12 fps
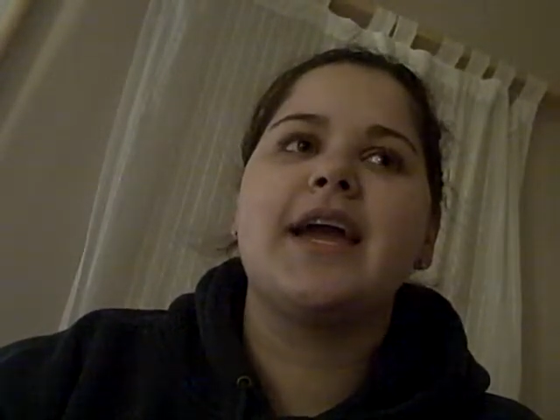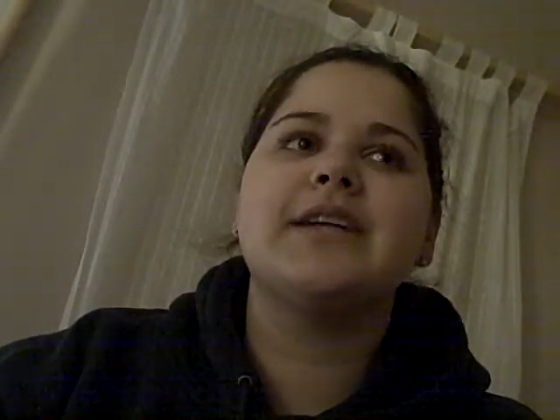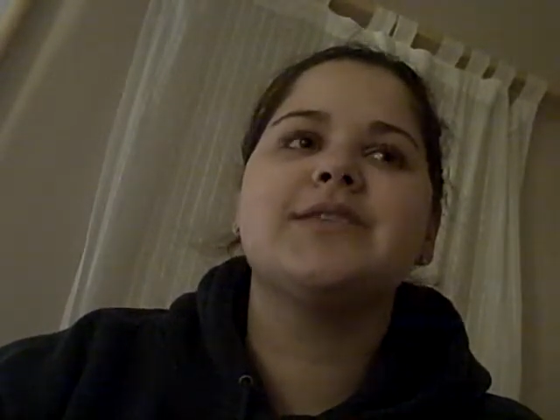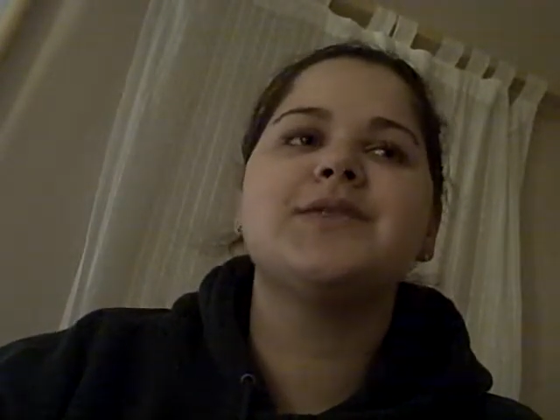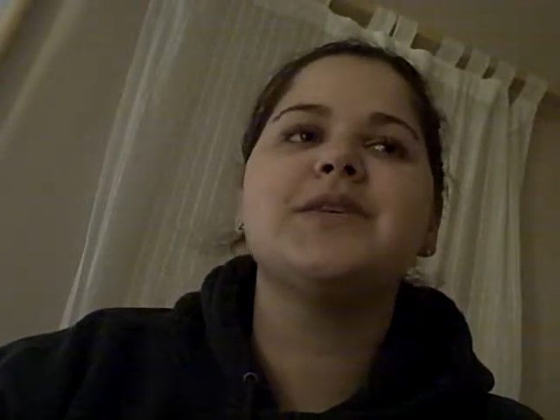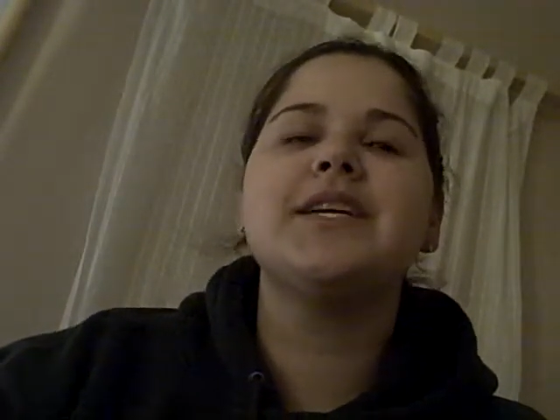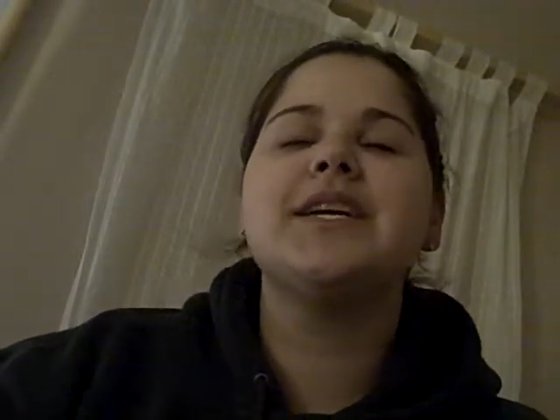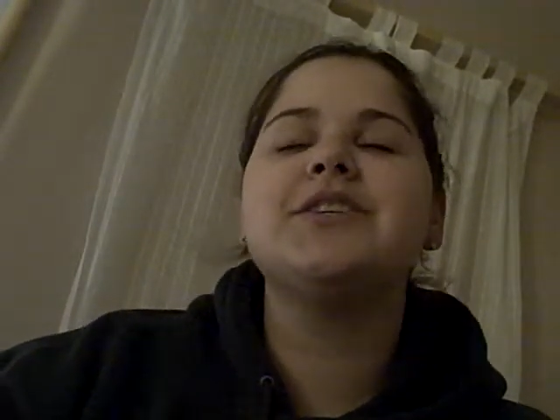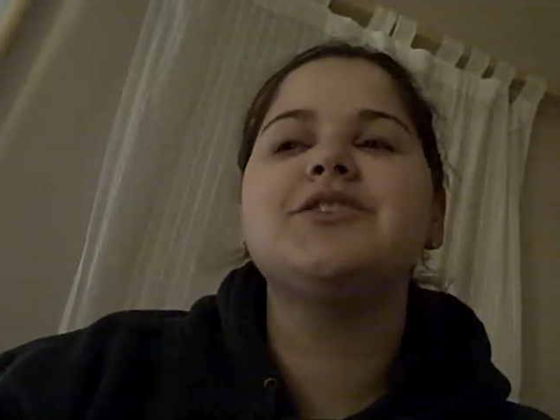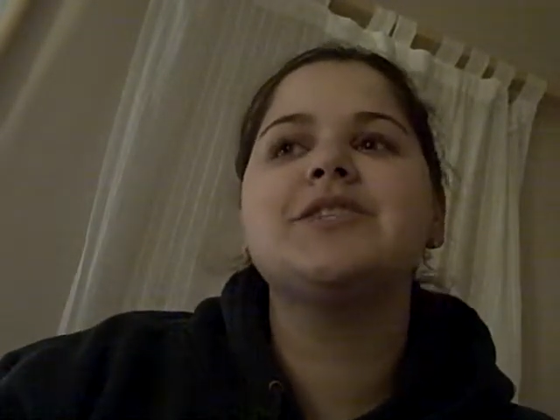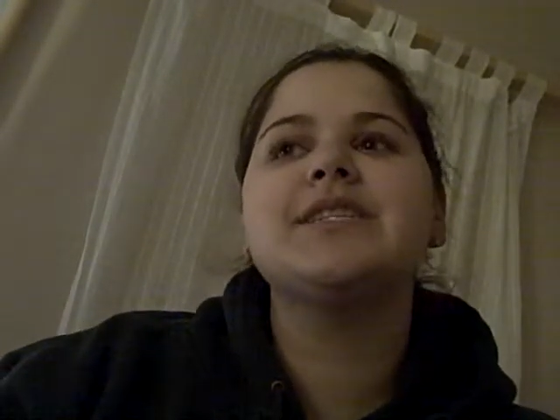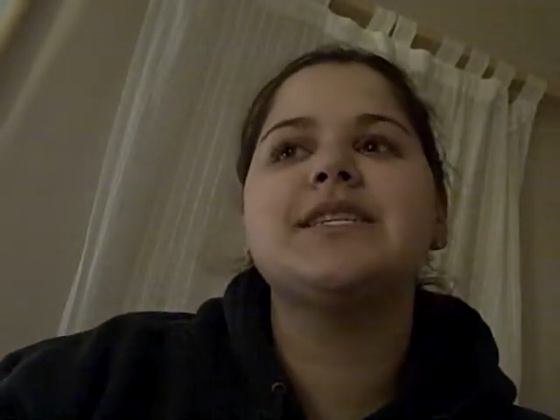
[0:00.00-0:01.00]
it's really
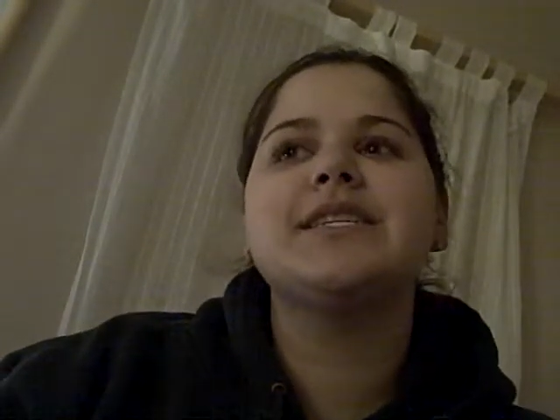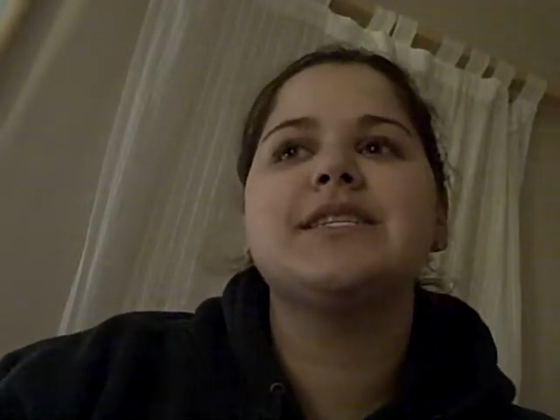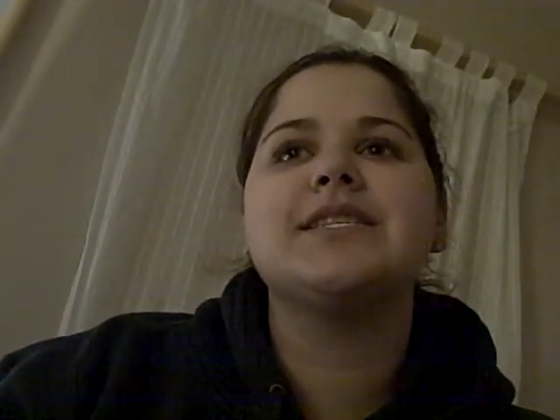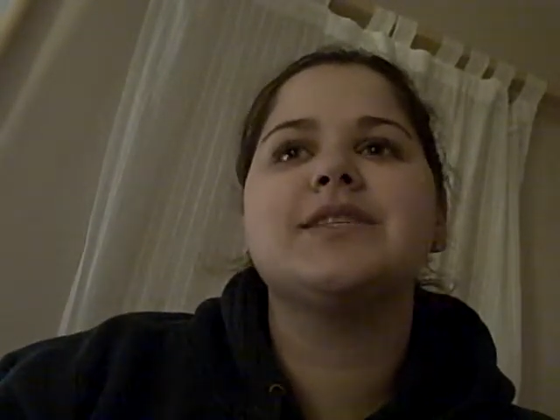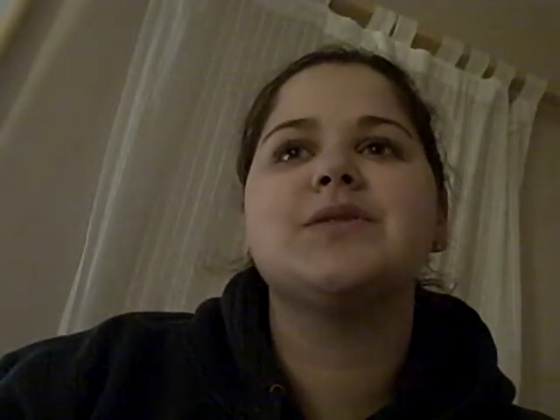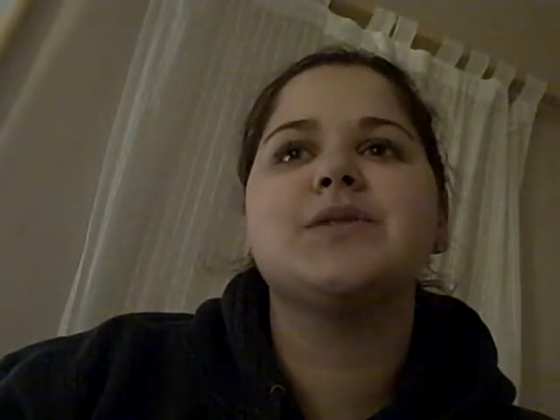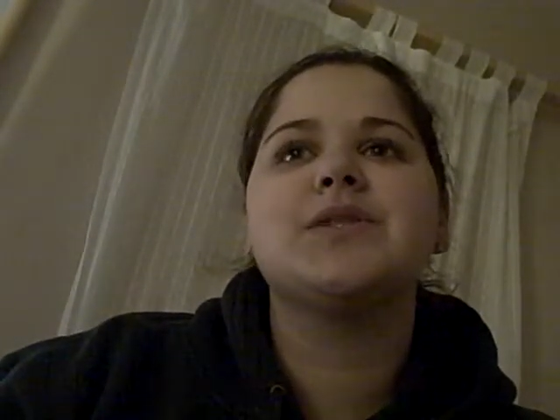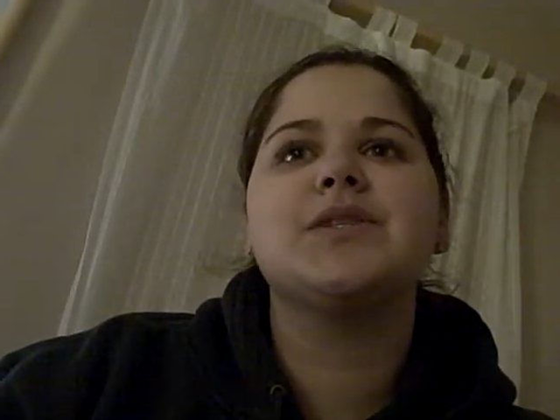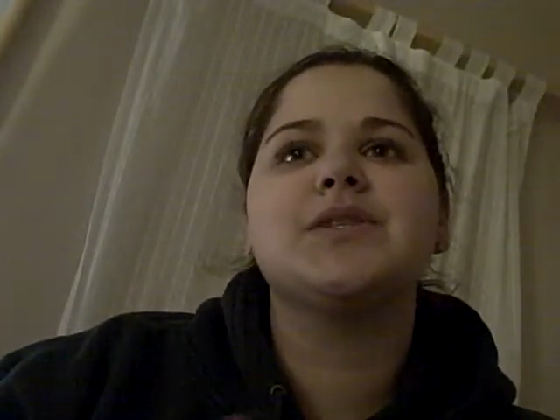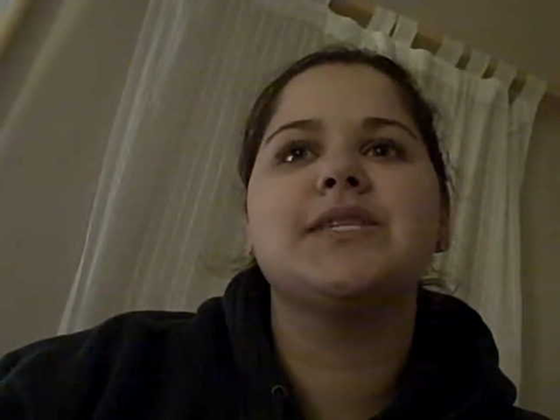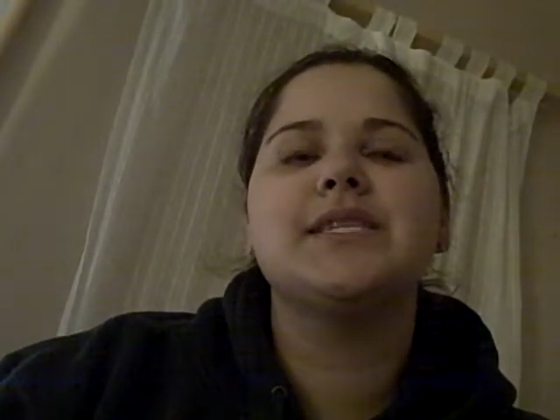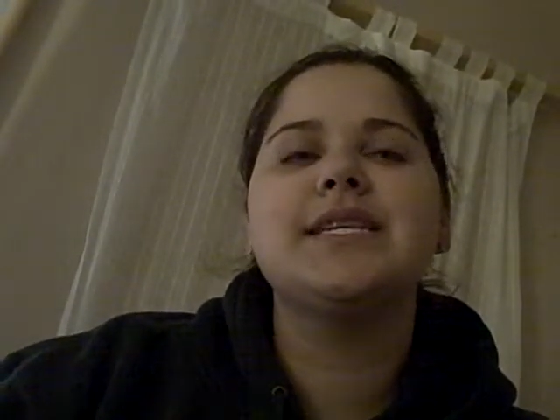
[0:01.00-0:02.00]
interesting to
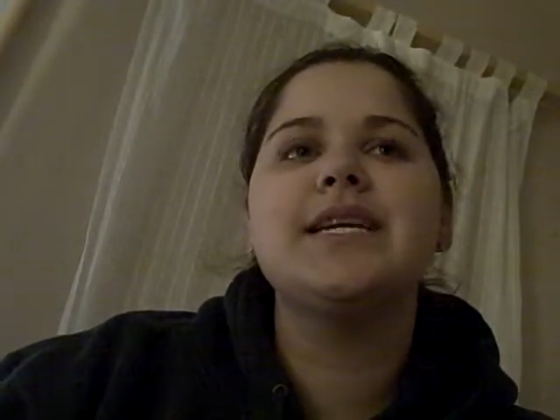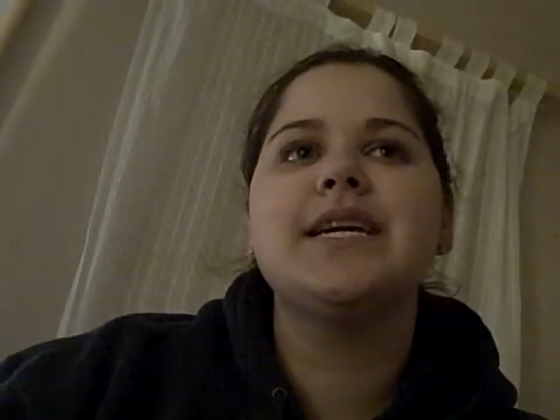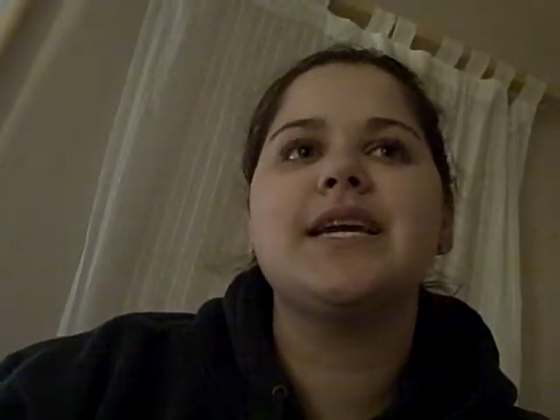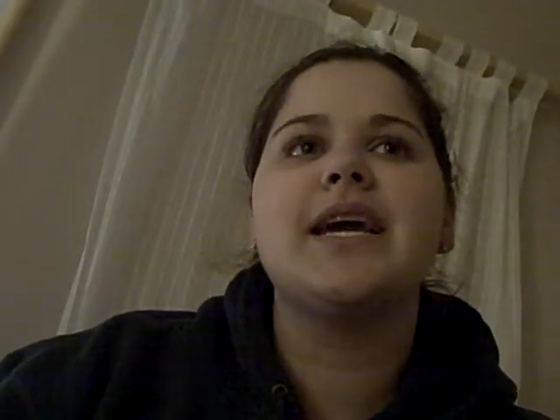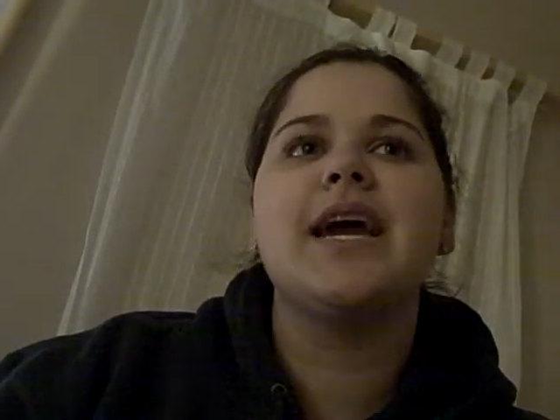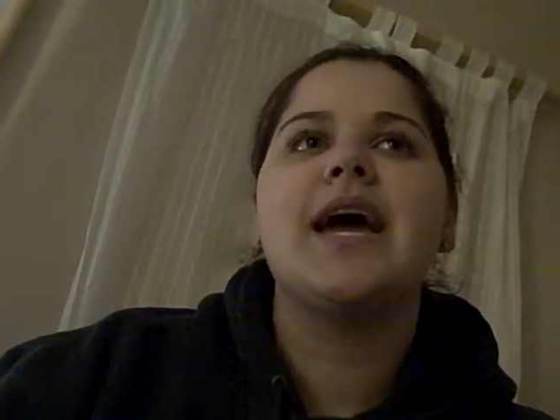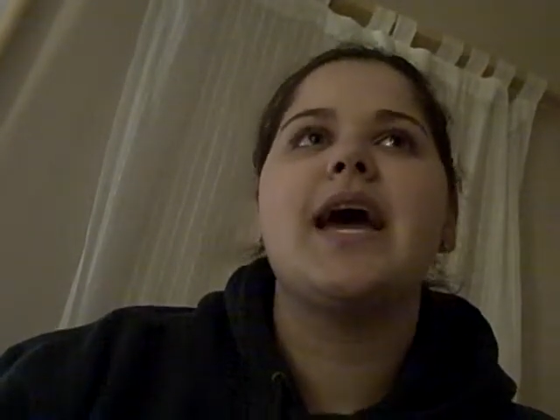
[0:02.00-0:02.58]
see